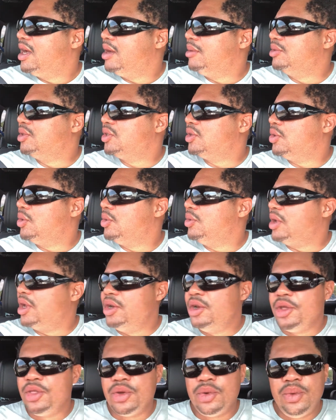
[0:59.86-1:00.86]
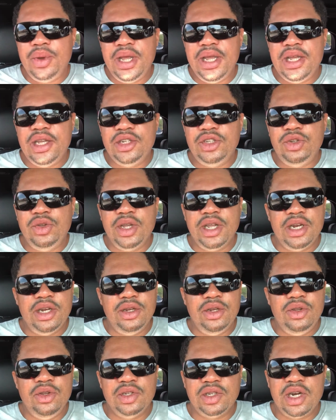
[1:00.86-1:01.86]
So another way is you
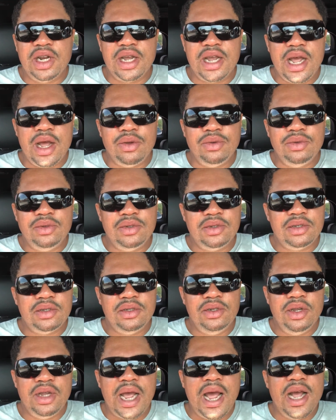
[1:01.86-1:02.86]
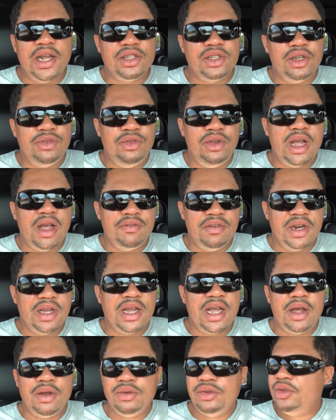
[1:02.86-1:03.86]
can use an accountant. You can ask, if you have an
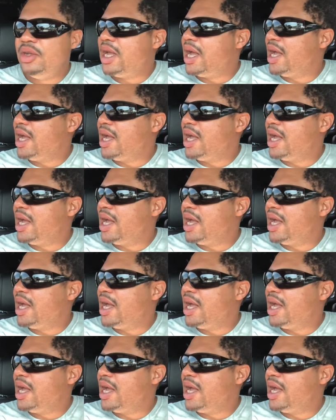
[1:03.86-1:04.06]
accountant, you